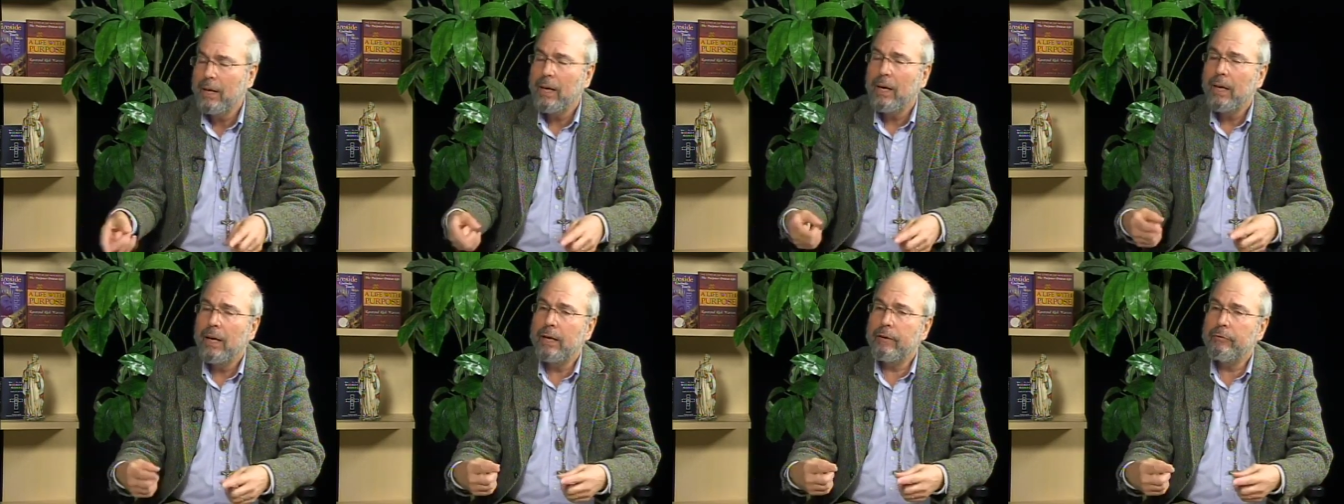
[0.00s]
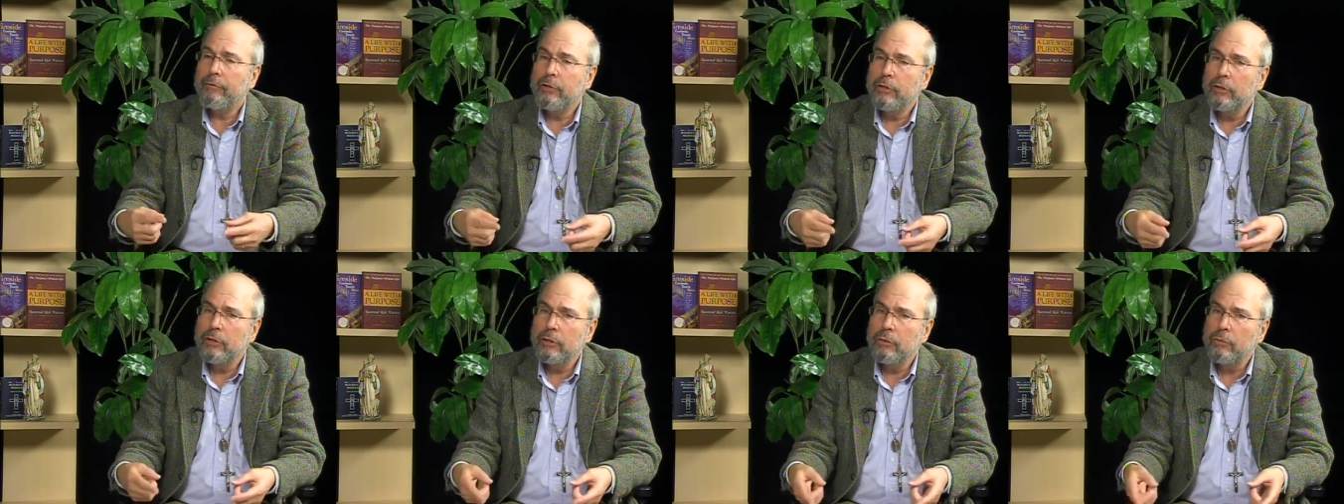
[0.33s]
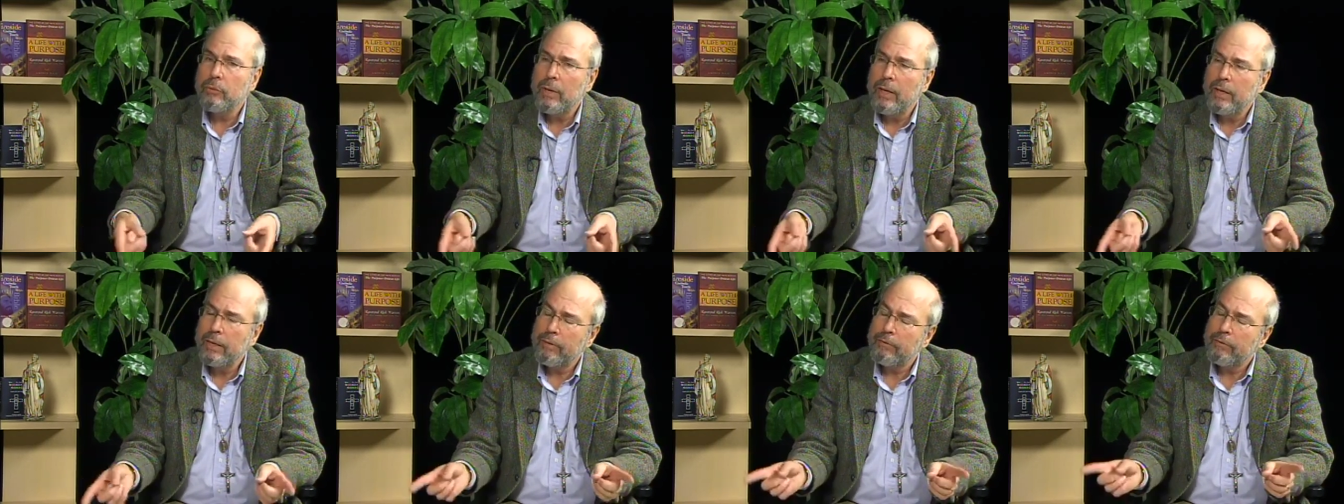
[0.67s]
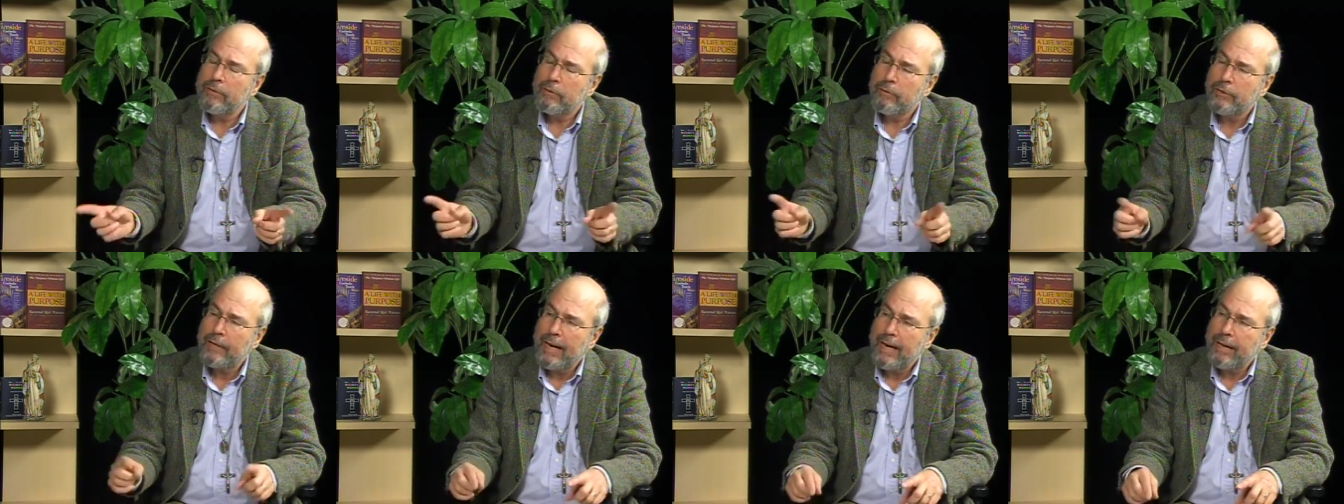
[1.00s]
If you're one of the
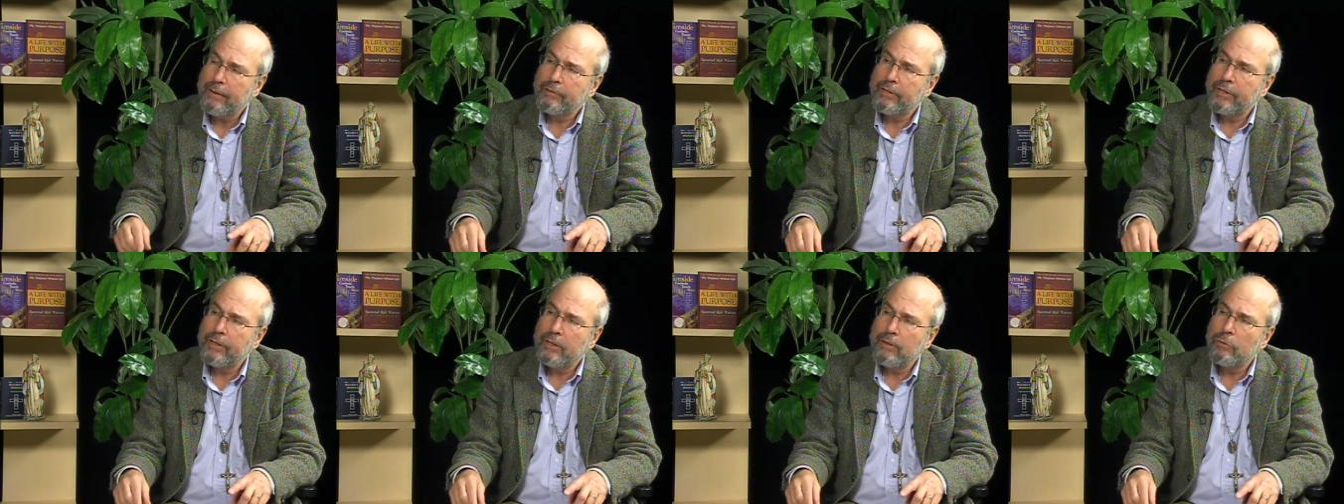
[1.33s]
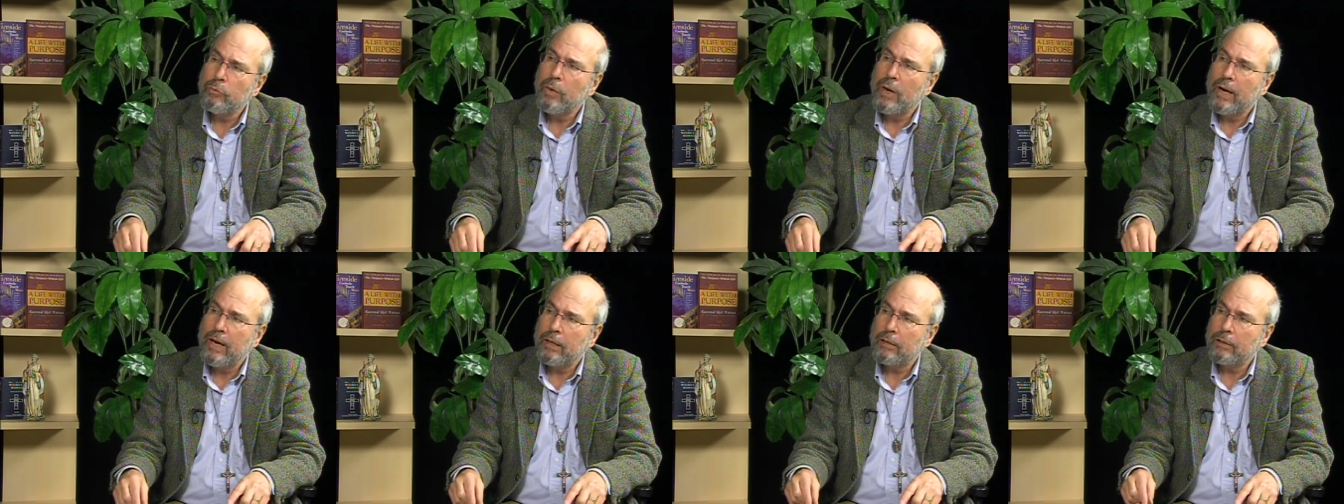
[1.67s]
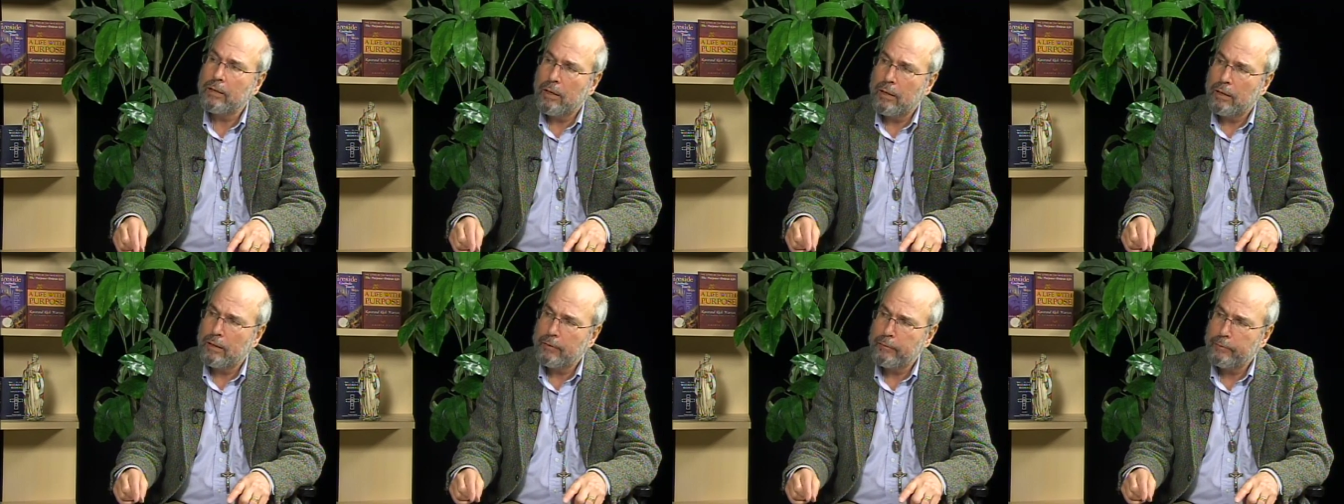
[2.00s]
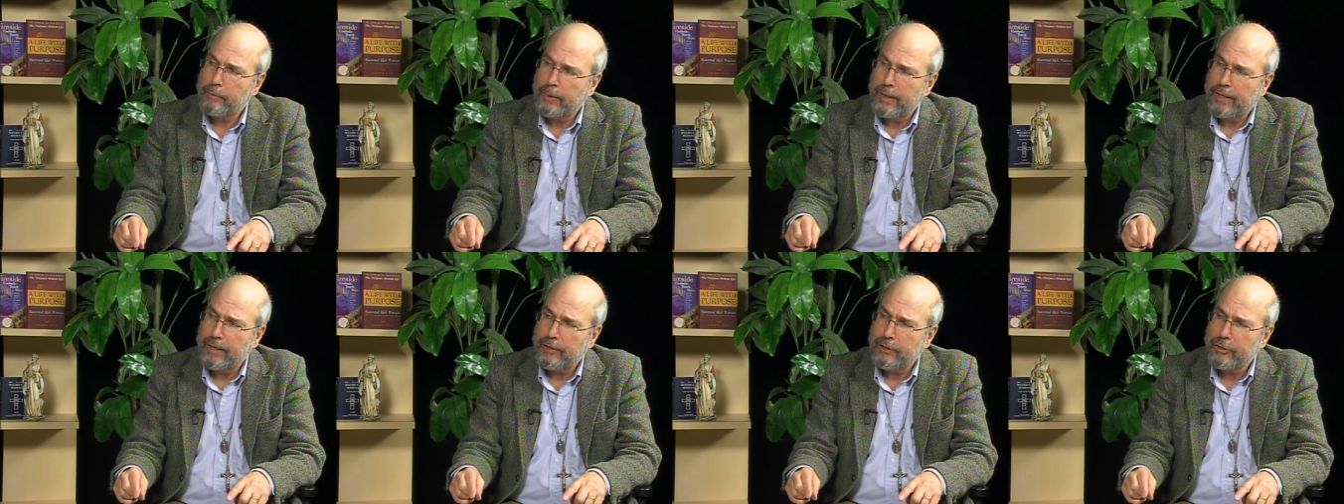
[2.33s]
grafted in wild olive
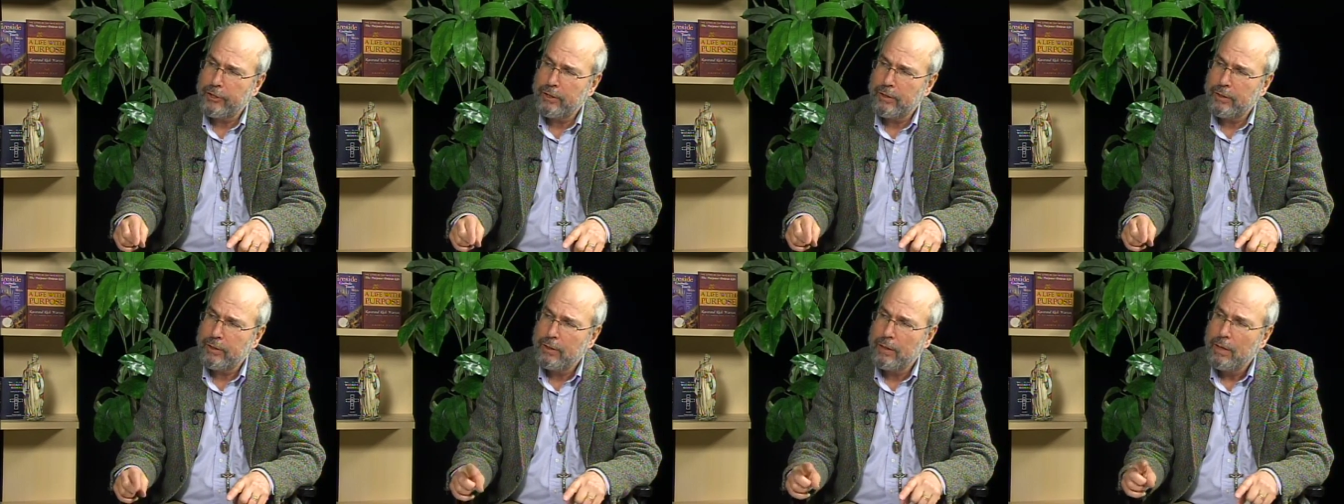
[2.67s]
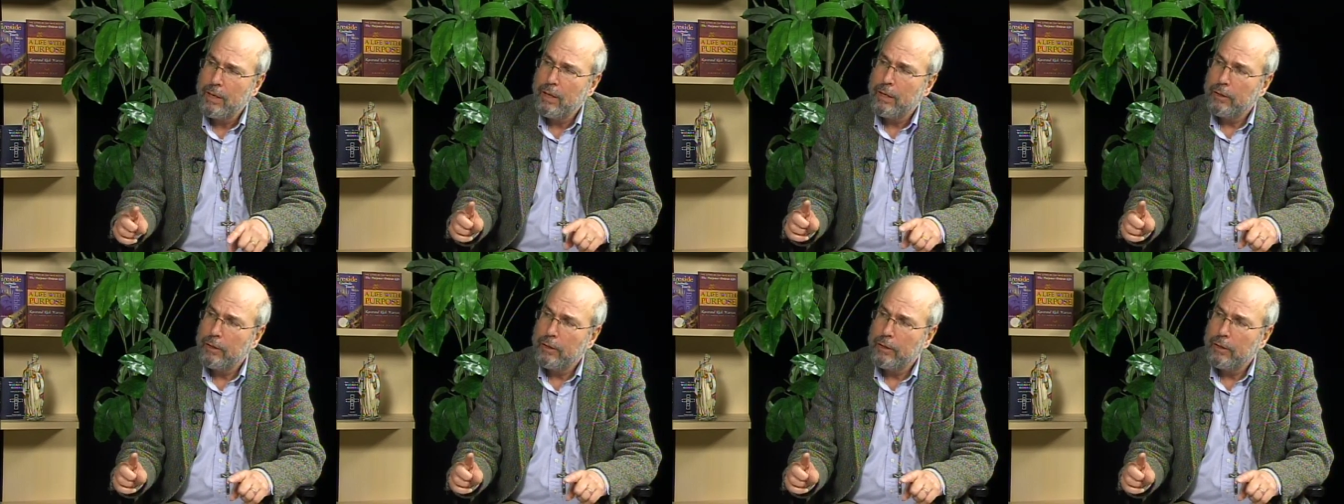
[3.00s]
branches,